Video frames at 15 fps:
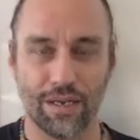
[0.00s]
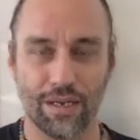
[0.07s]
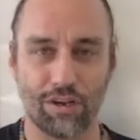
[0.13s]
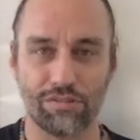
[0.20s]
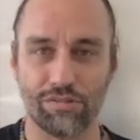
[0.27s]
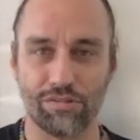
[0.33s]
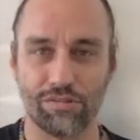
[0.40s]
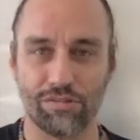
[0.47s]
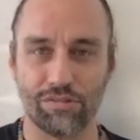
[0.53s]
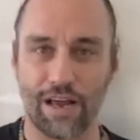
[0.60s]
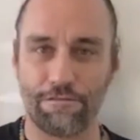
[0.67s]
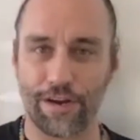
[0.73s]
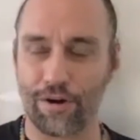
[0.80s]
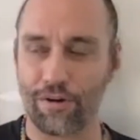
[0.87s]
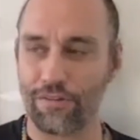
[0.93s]
It's also
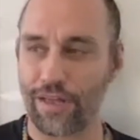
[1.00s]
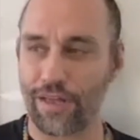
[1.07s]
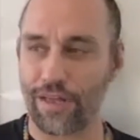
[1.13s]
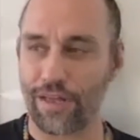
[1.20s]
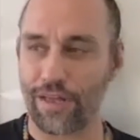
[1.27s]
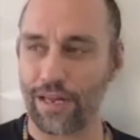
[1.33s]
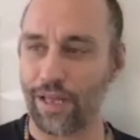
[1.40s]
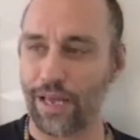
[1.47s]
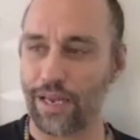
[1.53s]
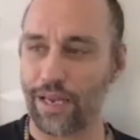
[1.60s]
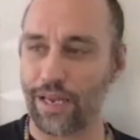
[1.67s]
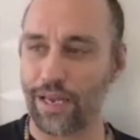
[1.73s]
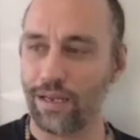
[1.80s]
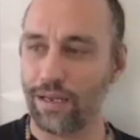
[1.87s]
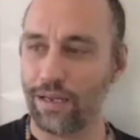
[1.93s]
not fair that if
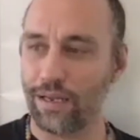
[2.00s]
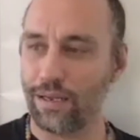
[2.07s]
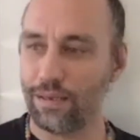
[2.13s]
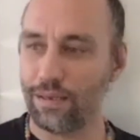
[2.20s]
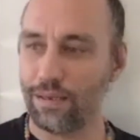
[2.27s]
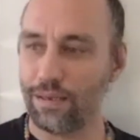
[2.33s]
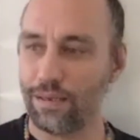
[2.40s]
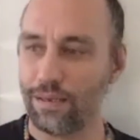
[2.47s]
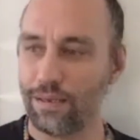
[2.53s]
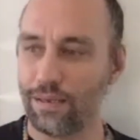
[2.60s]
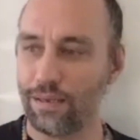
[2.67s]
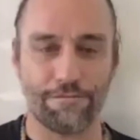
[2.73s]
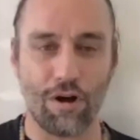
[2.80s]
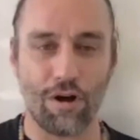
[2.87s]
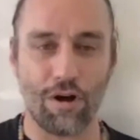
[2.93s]
like
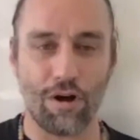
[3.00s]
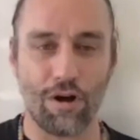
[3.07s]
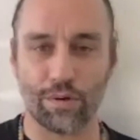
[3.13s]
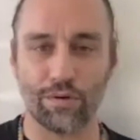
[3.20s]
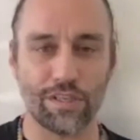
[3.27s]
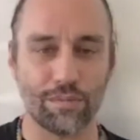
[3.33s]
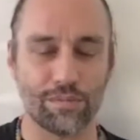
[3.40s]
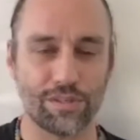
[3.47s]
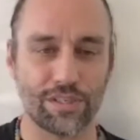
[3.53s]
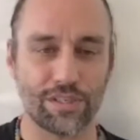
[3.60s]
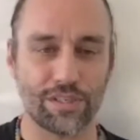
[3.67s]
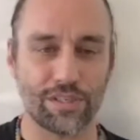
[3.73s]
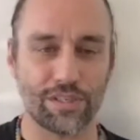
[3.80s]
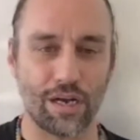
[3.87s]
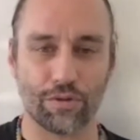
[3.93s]
they fall and hurt
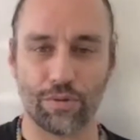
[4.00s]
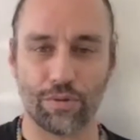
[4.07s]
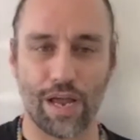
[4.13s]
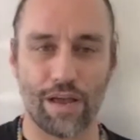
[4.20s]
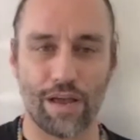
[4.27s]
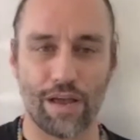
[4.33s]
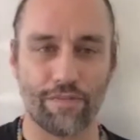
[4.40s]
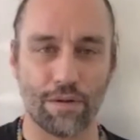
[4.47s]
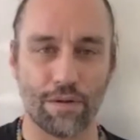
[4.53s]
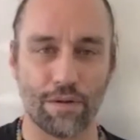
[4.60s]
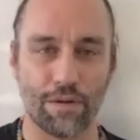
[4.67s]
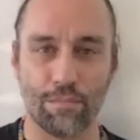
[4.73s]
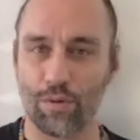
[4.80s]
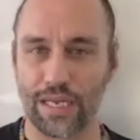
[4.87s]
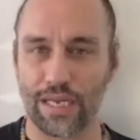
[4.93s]
themselves or they're having a
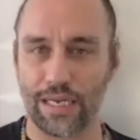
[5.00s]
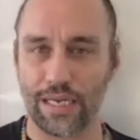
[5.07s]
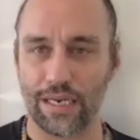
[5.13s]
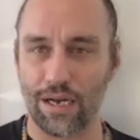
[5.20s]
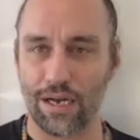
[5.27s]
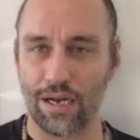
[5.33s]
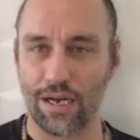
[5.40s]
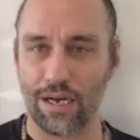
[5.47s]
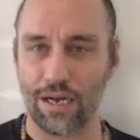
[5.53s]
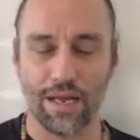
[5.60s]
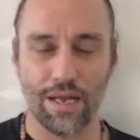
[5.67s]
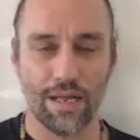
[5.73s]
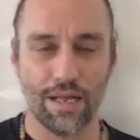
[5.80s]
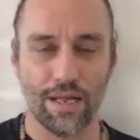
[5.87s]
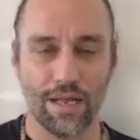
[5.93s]
moment where they need a
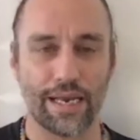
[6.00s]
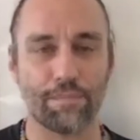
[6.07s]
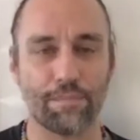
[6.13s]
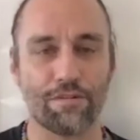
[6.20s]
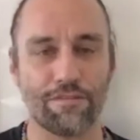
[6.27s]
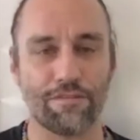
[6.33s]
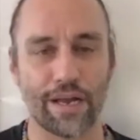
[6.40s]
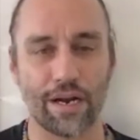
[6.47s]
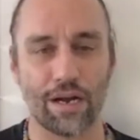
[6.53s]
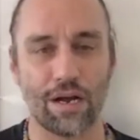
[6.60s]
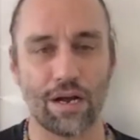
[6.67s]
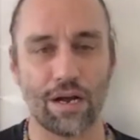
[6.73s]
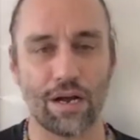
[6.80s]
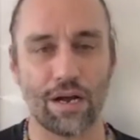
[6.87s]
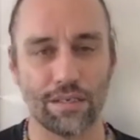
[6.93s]
hug, that I can't
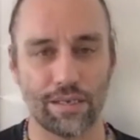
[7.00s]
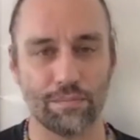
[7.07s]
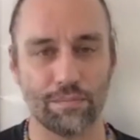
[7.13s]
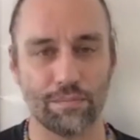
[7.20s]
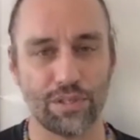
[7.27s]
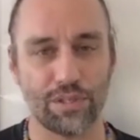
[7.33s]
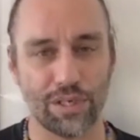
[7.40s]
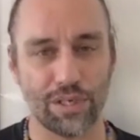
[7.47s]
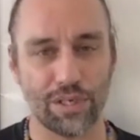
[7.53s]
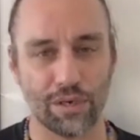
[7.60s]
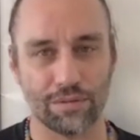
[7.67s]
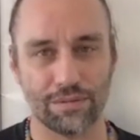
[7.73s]
provide a hug to them too.